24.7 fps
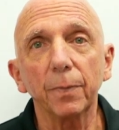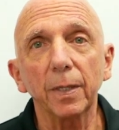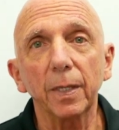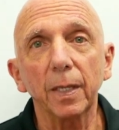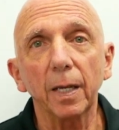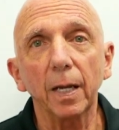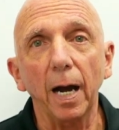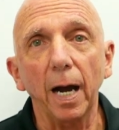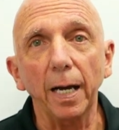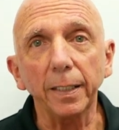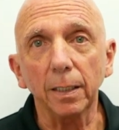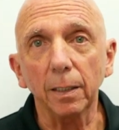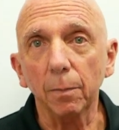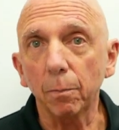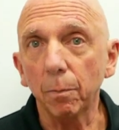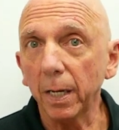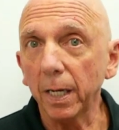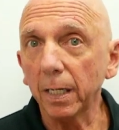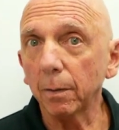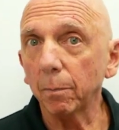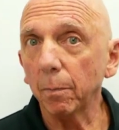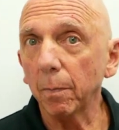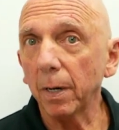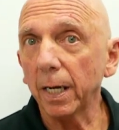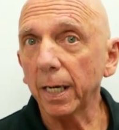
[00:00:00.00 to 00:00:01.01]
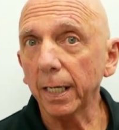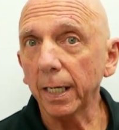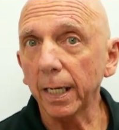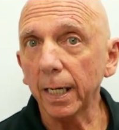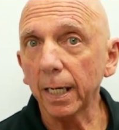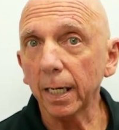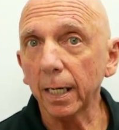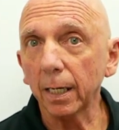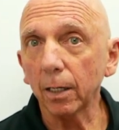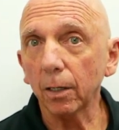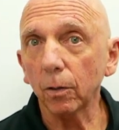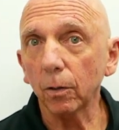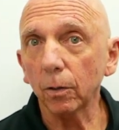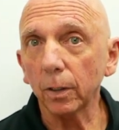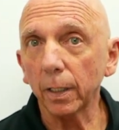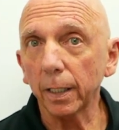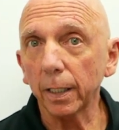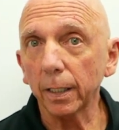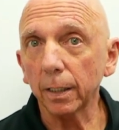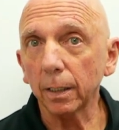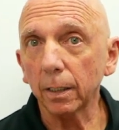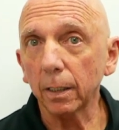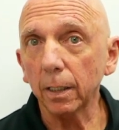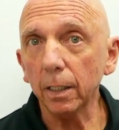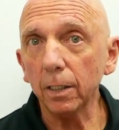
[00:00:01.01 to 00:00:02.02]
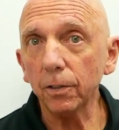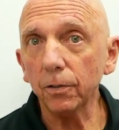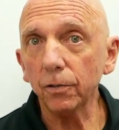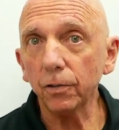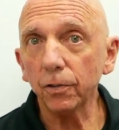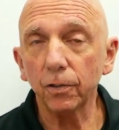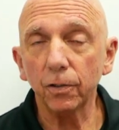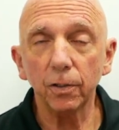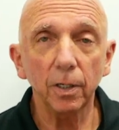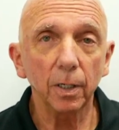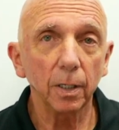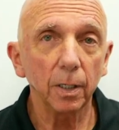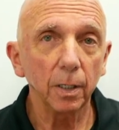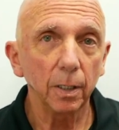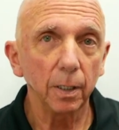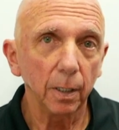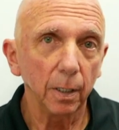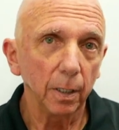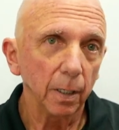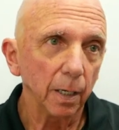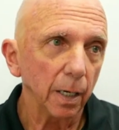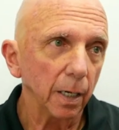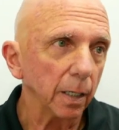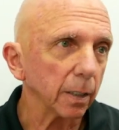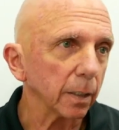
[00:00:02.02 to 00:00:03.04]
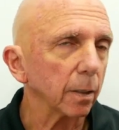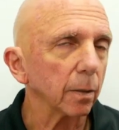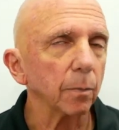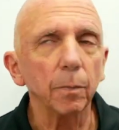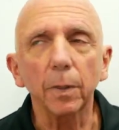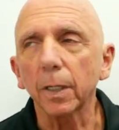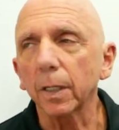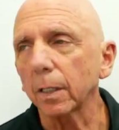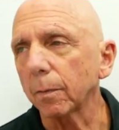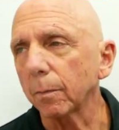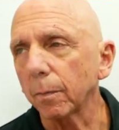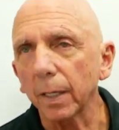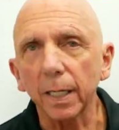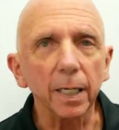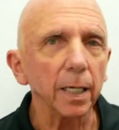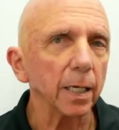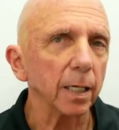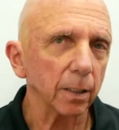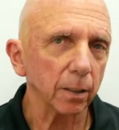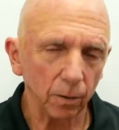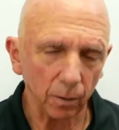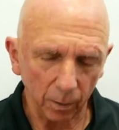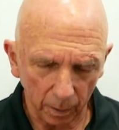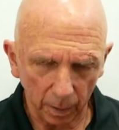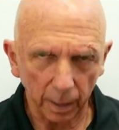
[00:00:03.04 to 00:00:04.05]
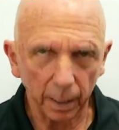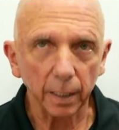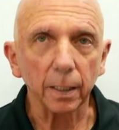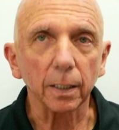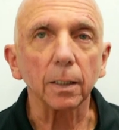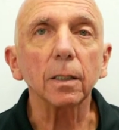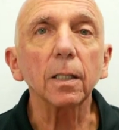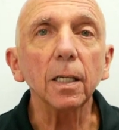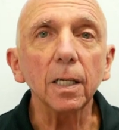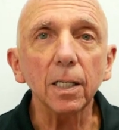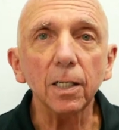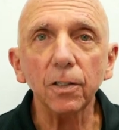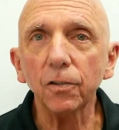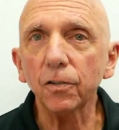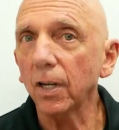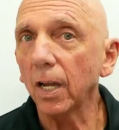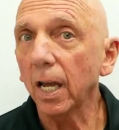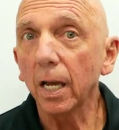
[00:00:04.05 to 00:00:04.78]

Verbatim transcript: I can make my hand go like this. I can make my head go like this.